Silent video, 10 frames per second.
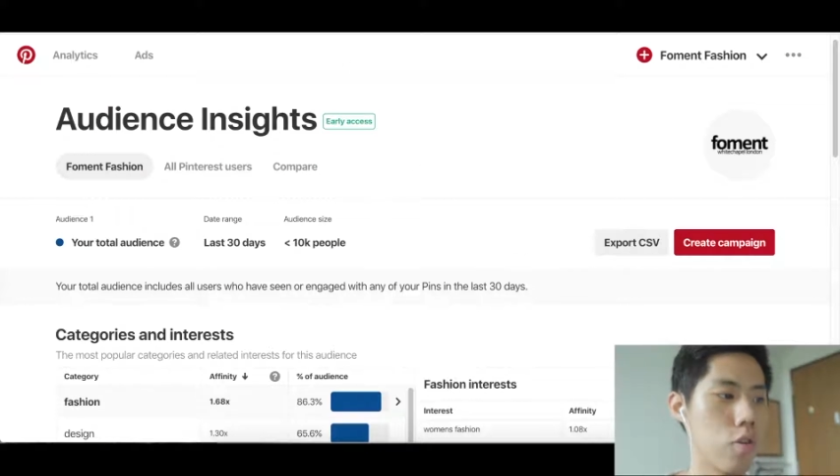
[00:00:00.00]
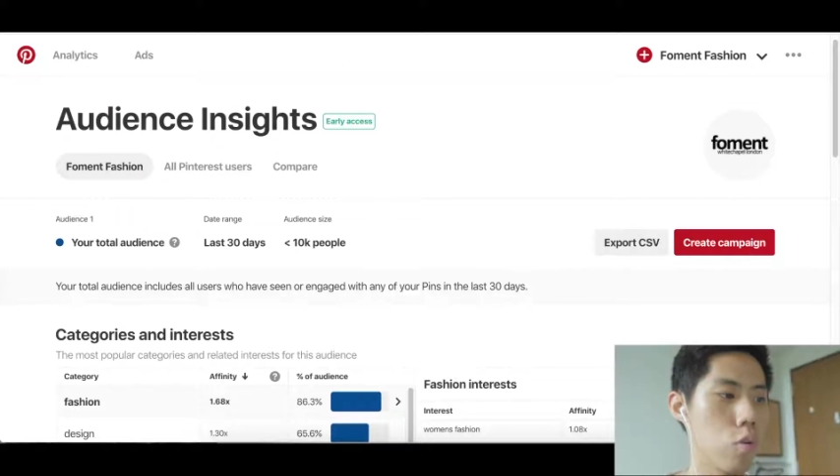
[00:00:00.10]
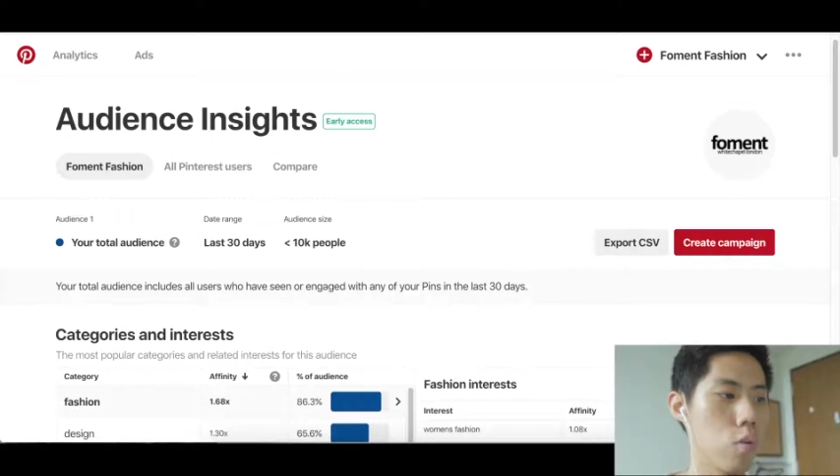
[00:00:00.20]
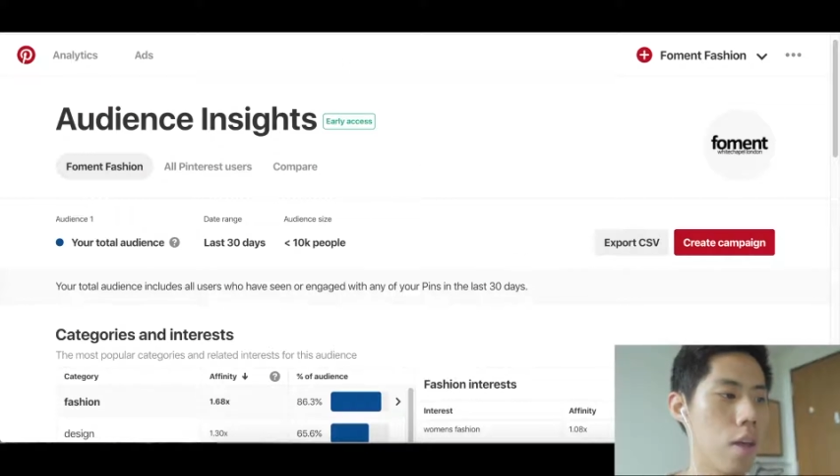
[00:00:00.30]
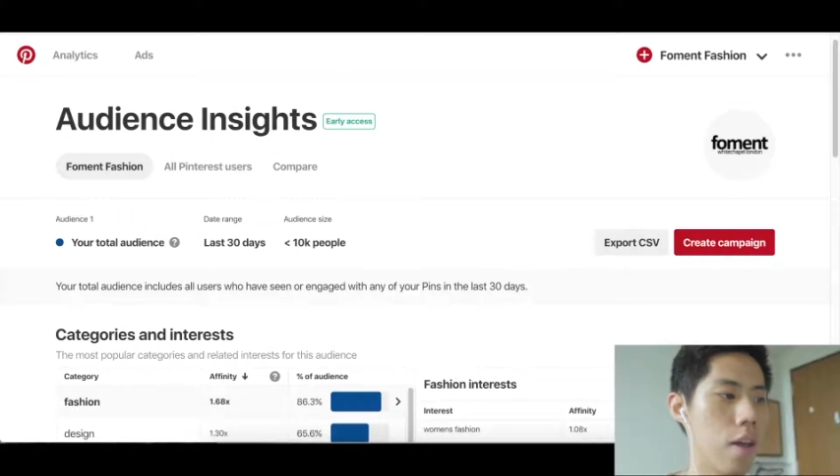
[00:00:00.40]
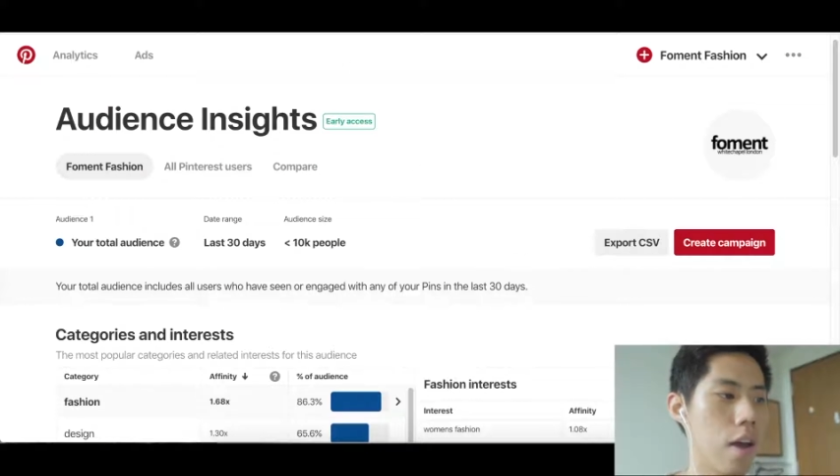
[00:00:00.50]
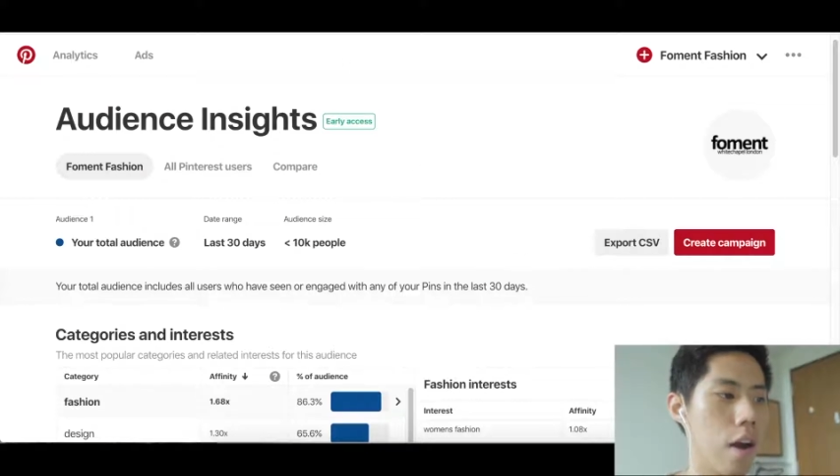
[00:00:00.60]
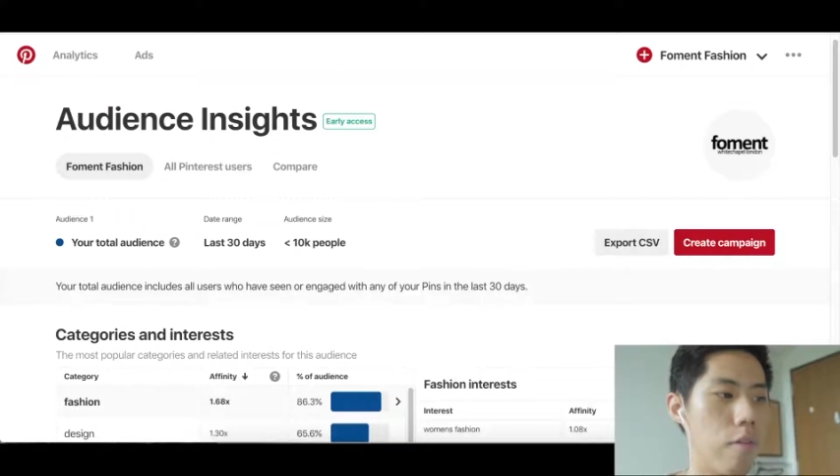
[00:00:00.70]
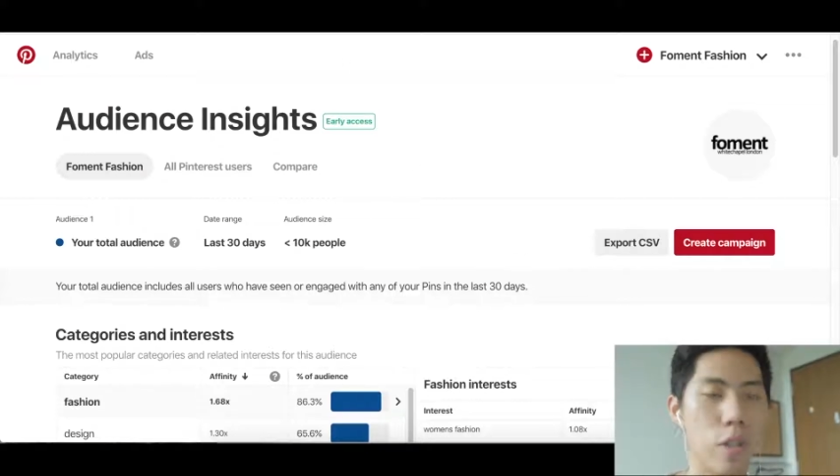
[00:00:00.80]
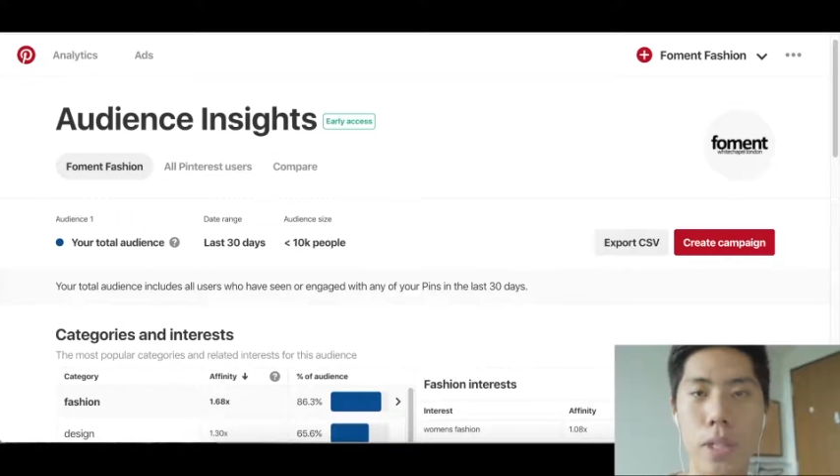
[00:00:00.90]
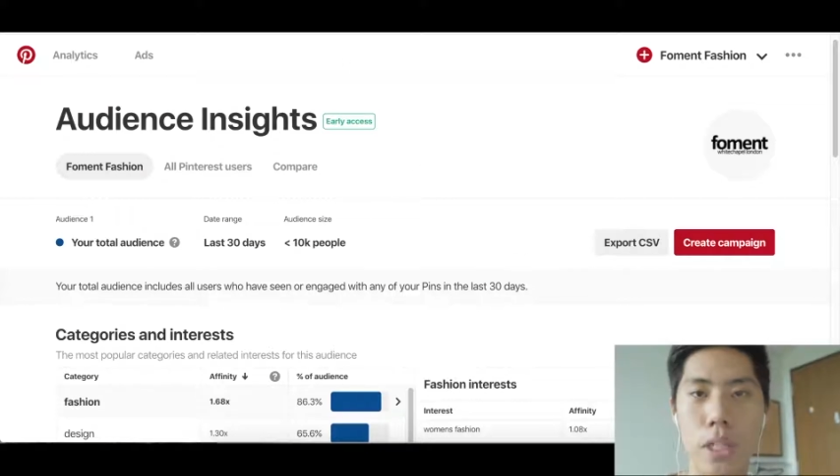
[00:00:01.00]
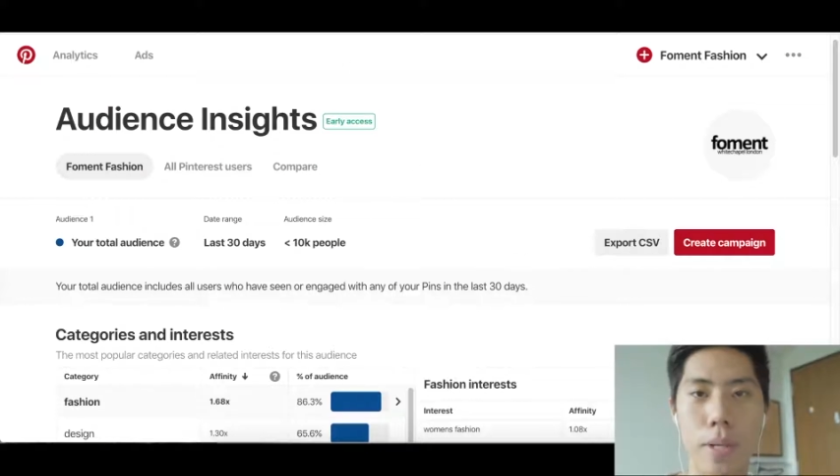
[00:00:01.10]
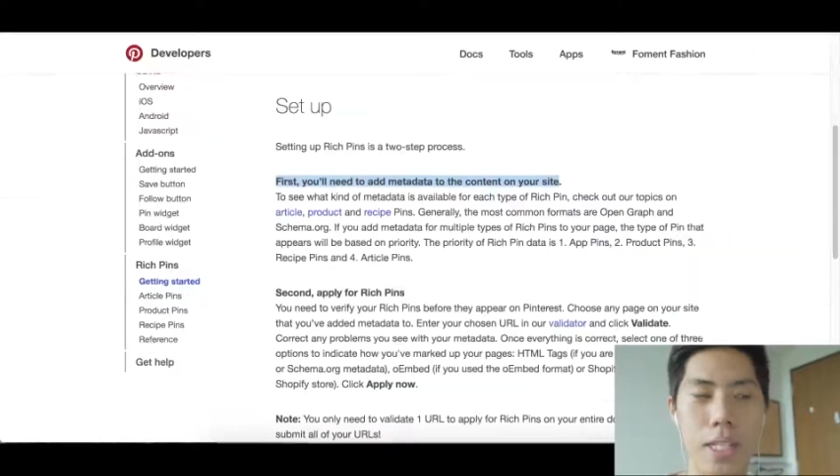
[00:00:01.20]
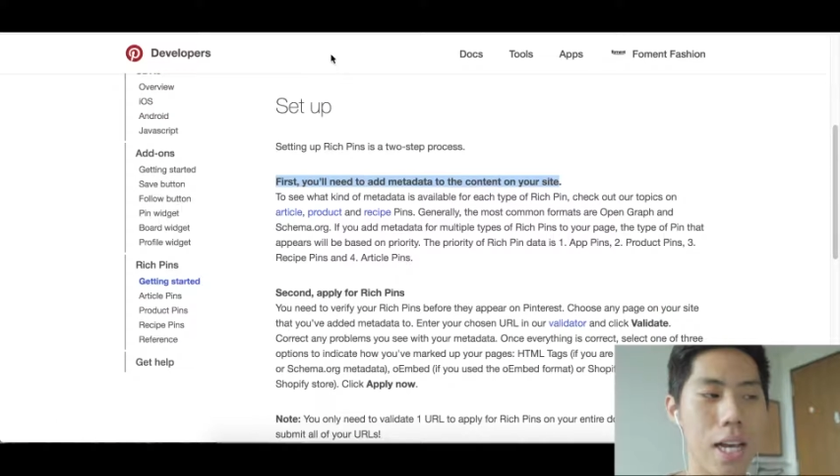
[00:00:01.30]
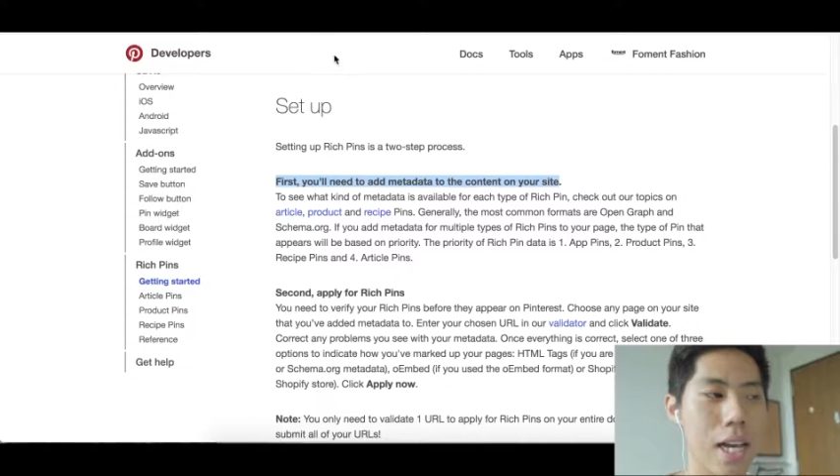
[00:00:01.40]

So rich pins basically